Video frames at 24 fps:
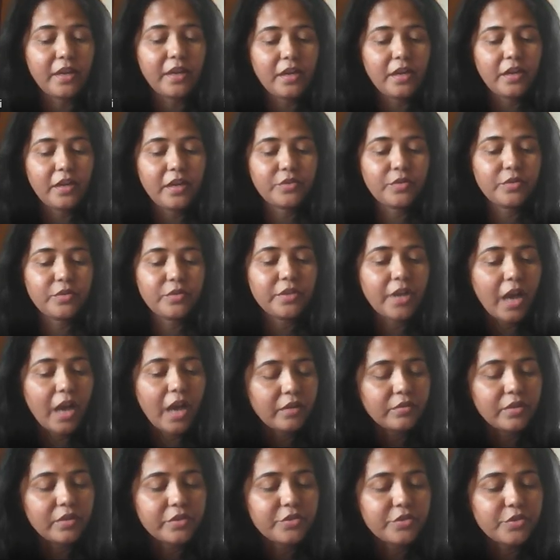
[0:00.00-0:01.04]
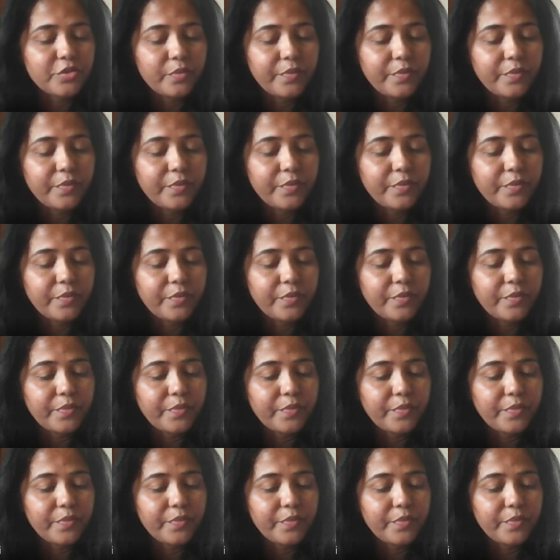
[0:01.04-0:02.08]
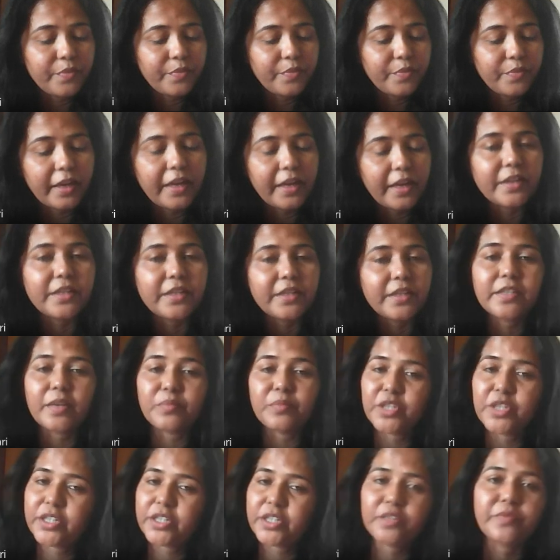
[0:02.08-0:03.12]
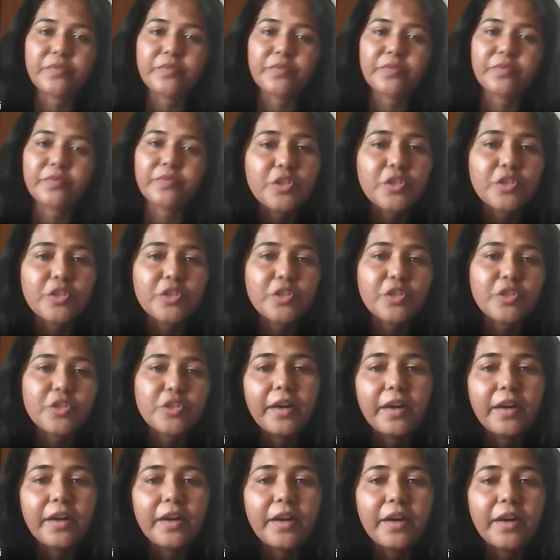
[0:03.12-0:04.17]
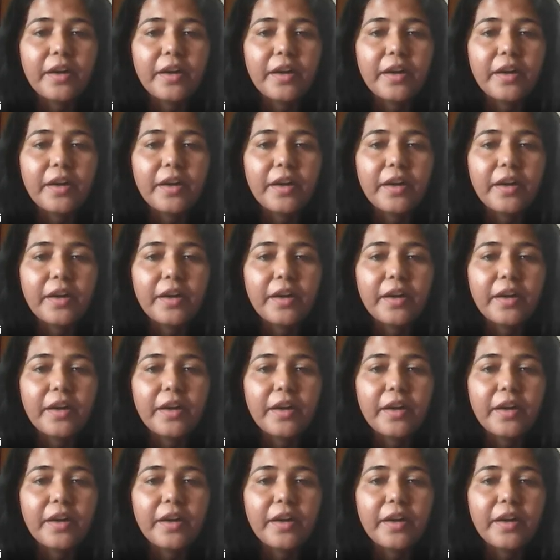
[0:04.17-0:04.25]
So now also we see that we relate subjectivity to art